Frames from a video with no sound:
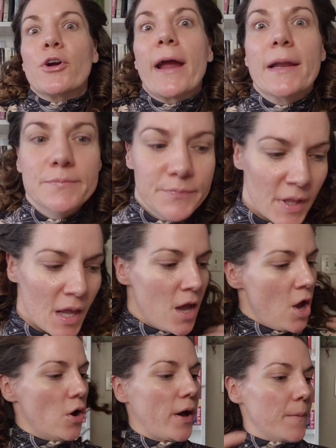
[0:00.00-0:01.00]
Great.
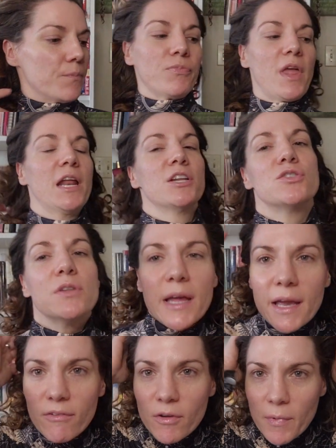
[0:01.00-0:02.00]
Okay. And I do
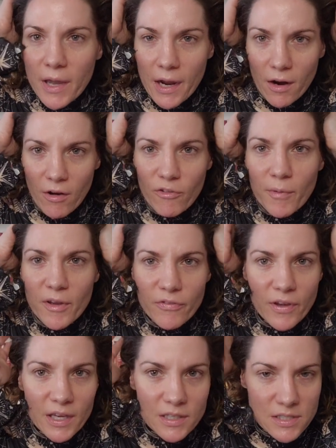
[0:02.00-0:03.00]
like having my hair off my
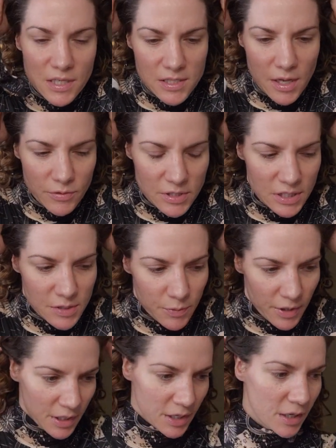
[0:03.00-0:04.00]
face, as I was
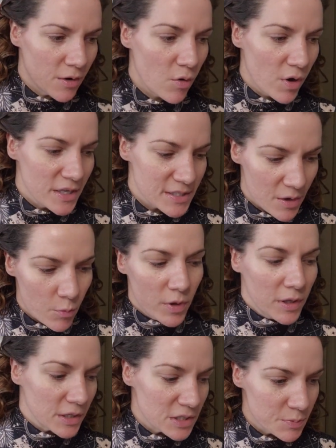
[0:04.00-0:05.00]
explaining, or as I
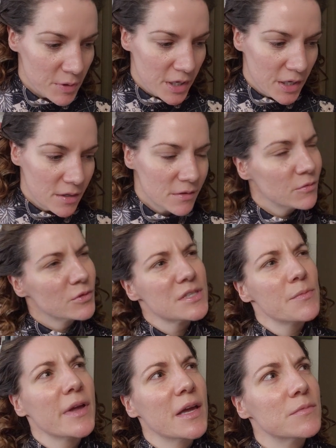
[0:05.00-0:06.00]
will explain.
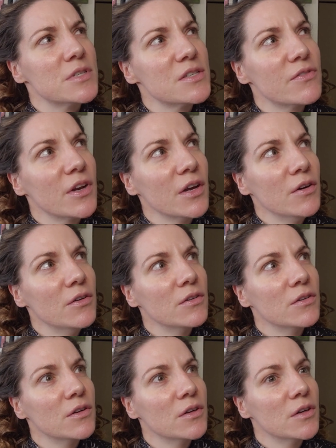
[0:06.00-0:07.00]
Was it my empties video?
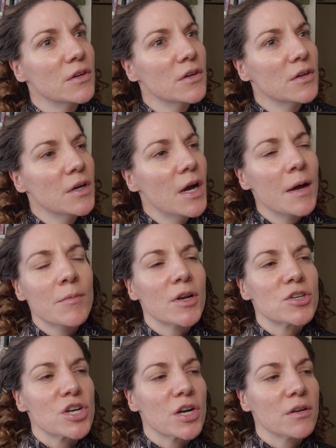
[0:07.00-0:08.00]
I'm
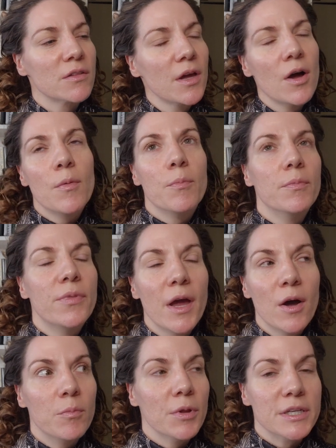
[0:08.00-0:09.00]
not sure. They
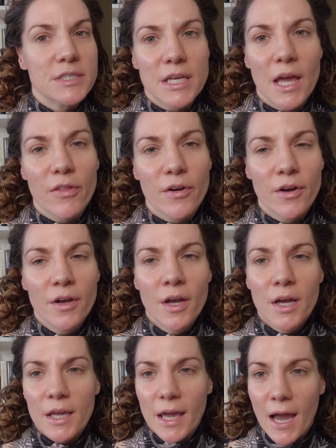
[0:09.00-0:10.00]
all blend together.
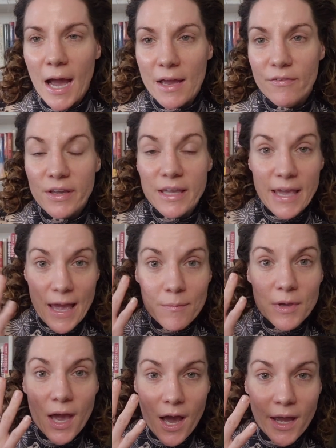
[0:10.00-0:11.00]
Okay. I have a
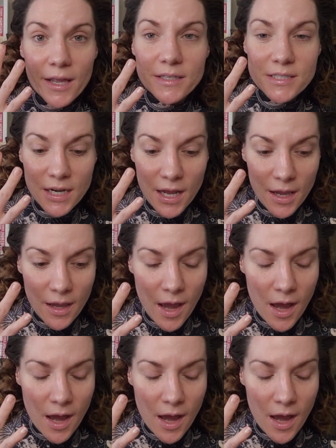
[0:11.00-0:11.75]
gammy eye today.